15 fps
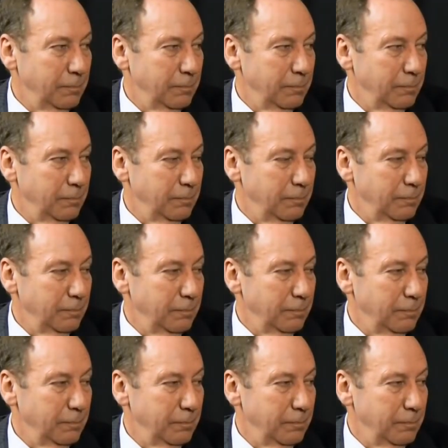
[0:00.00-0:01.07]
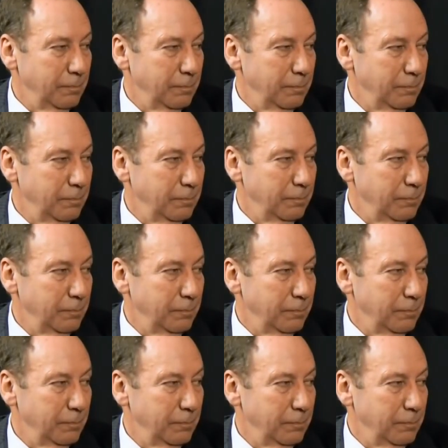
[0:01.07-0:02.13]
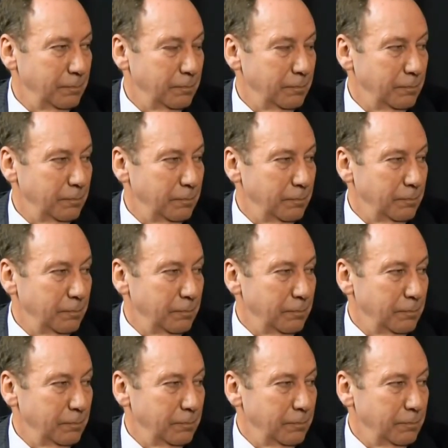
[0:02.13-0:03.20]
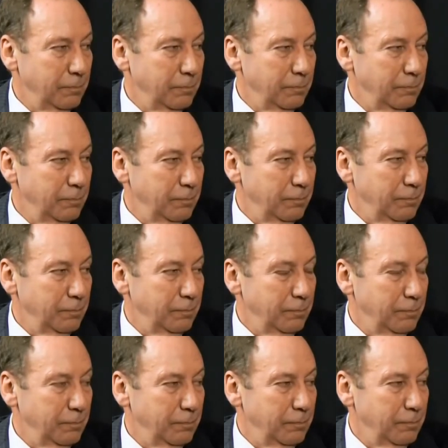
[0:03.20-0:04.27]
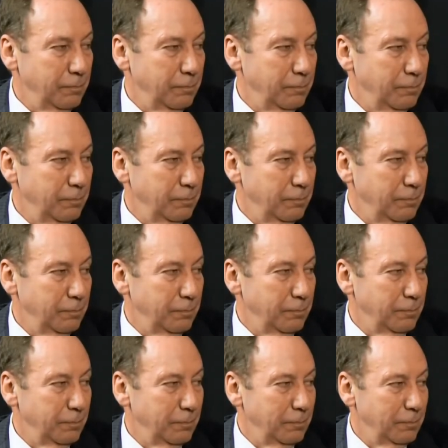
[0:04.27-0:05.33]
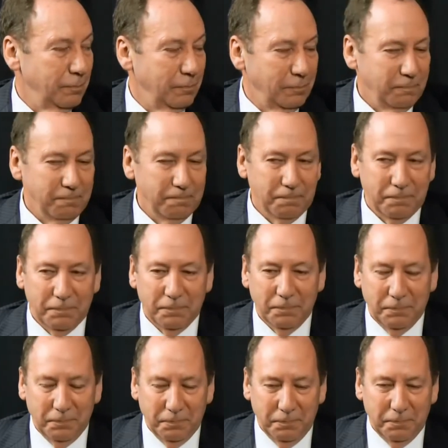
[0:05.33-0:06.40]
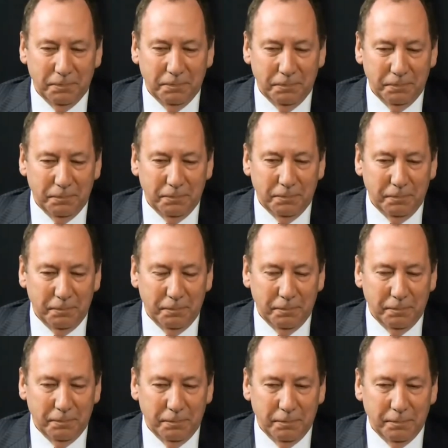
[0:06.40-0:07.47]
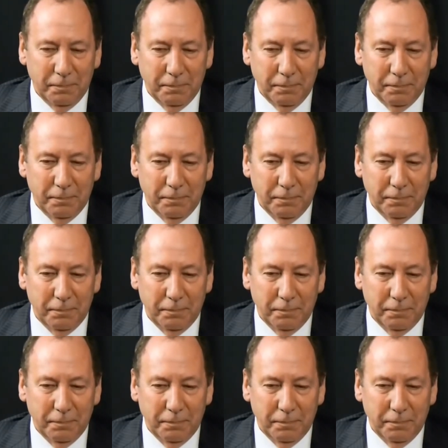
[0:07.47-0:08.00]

(not speaking)